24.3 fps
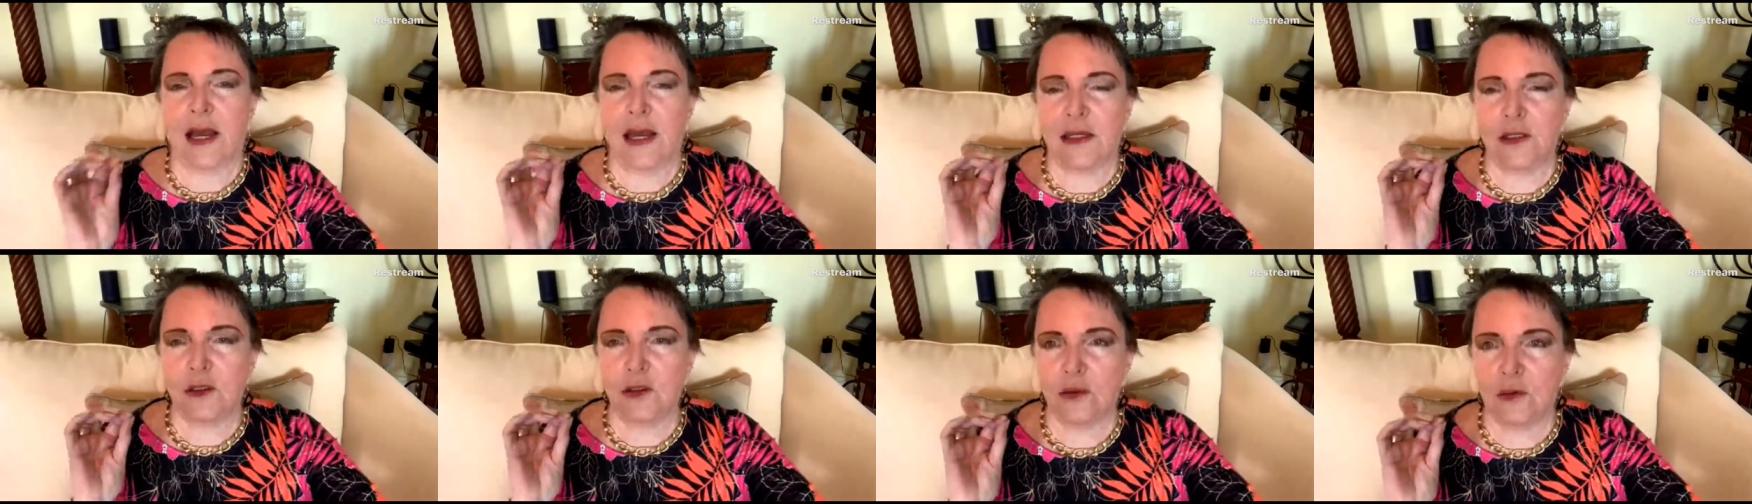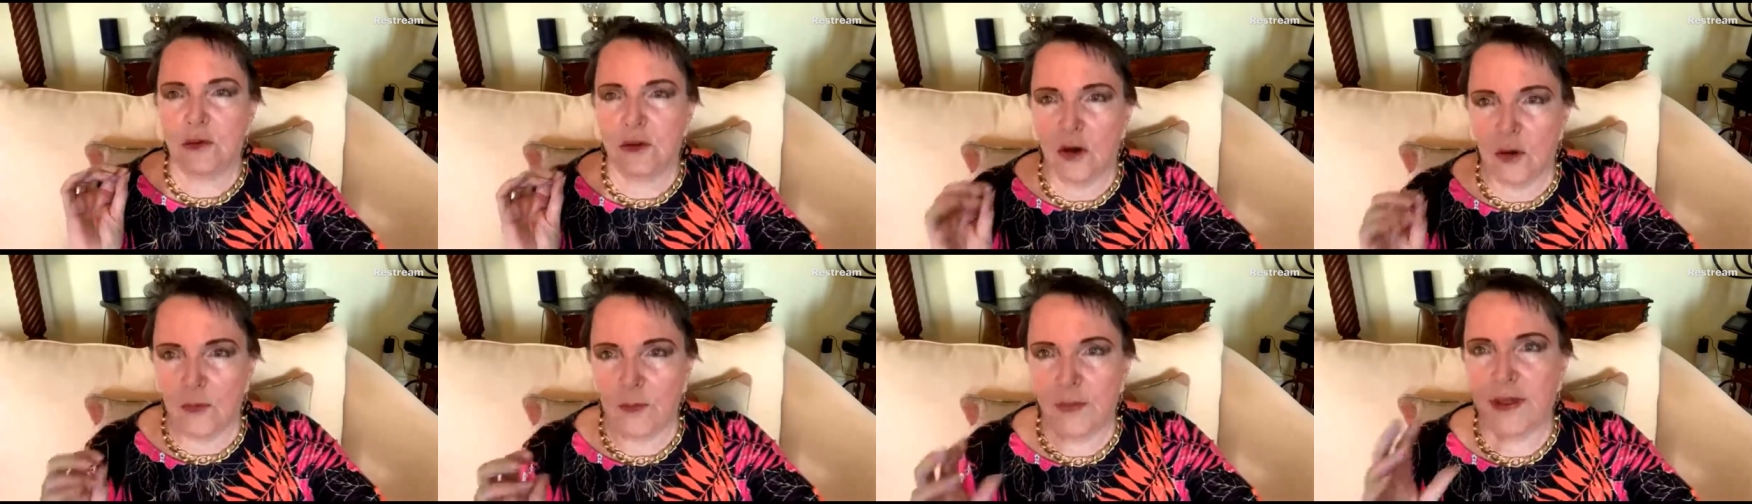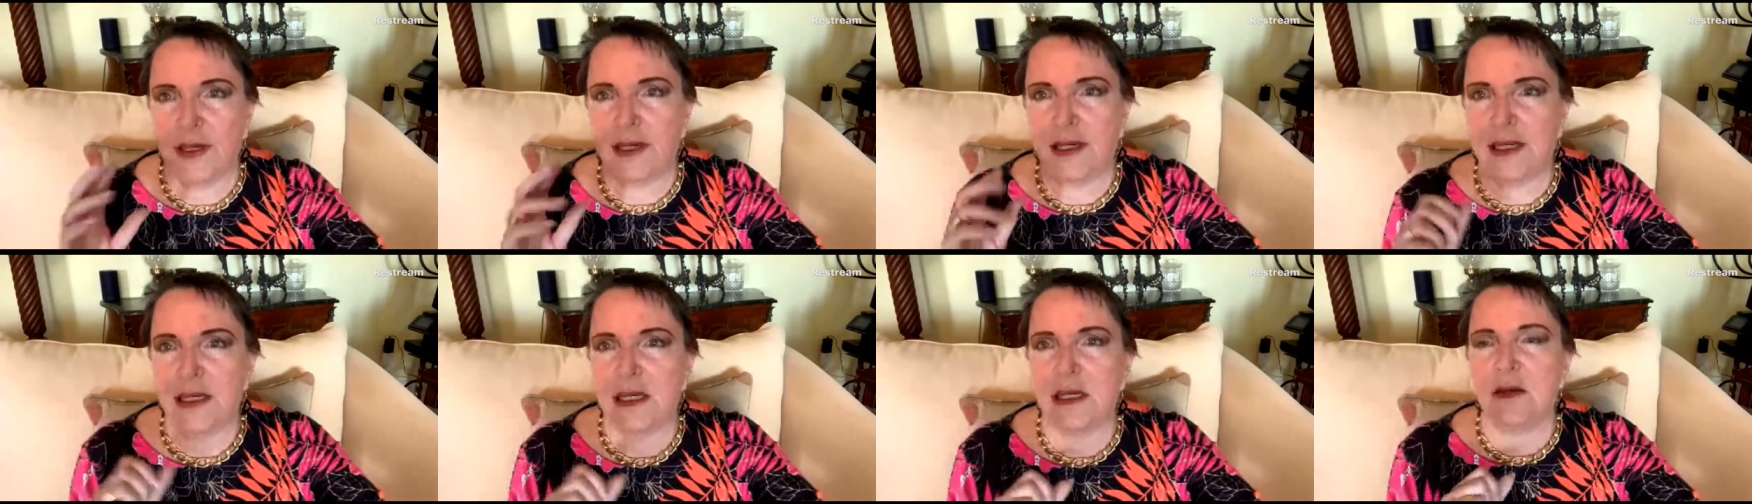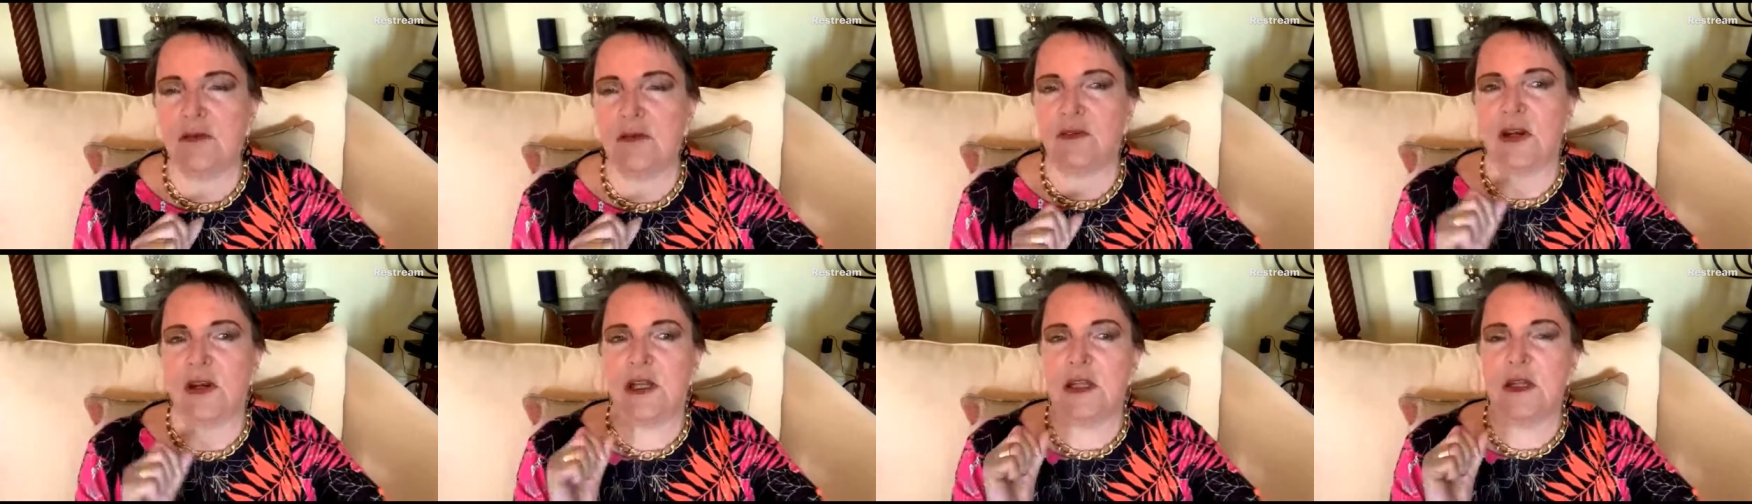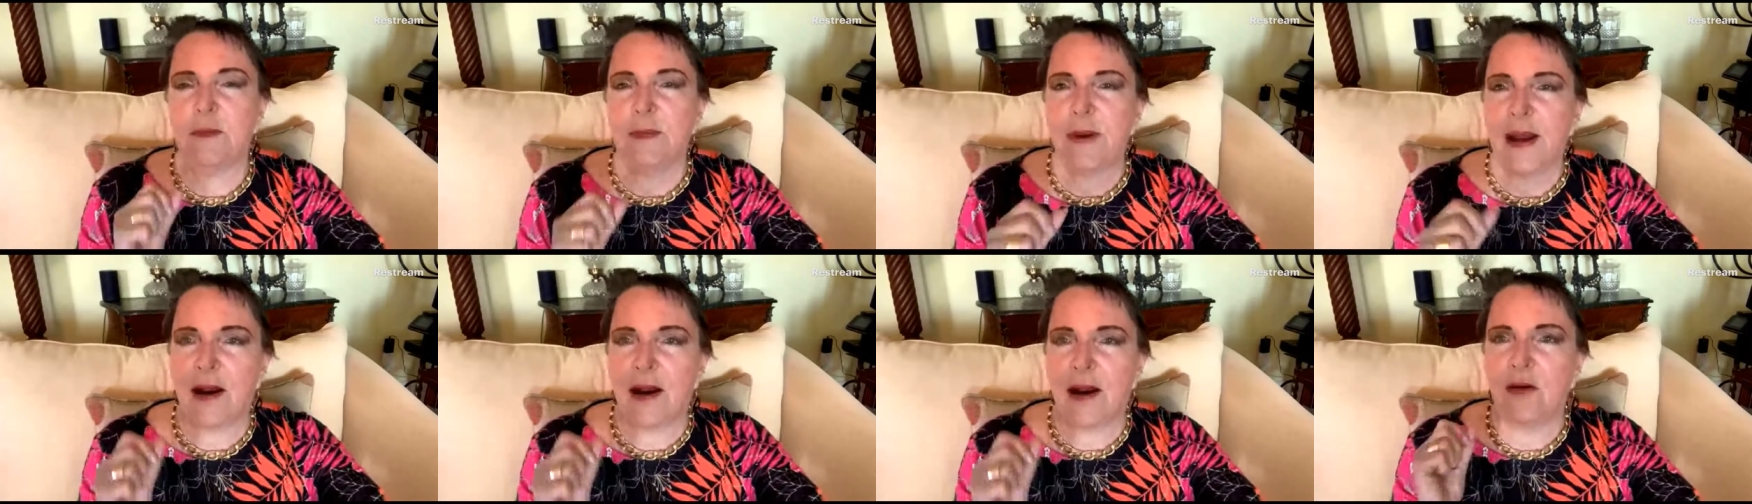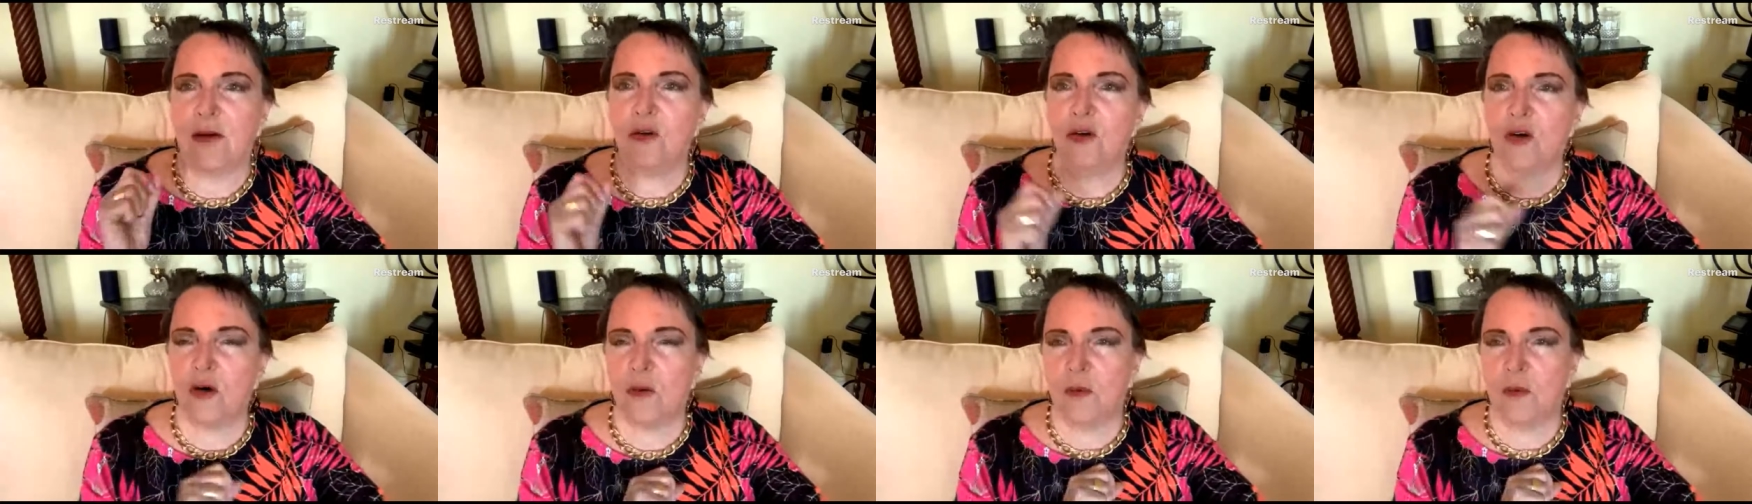I do not believe in the
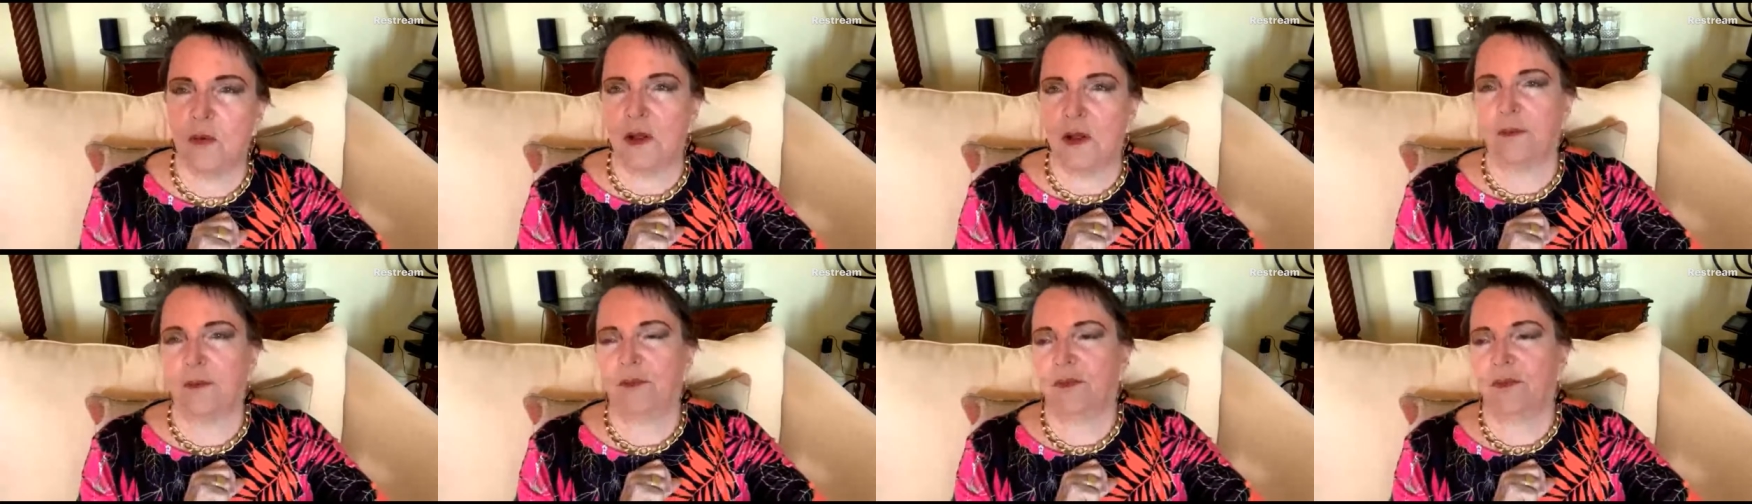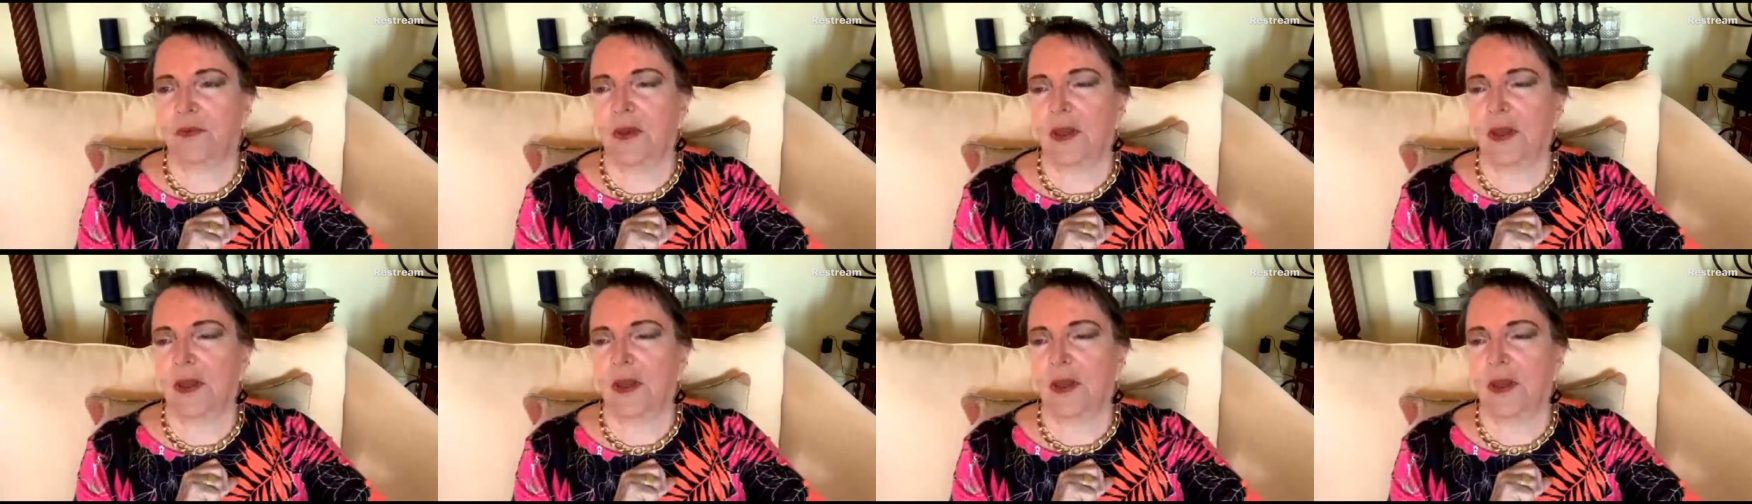paranormal.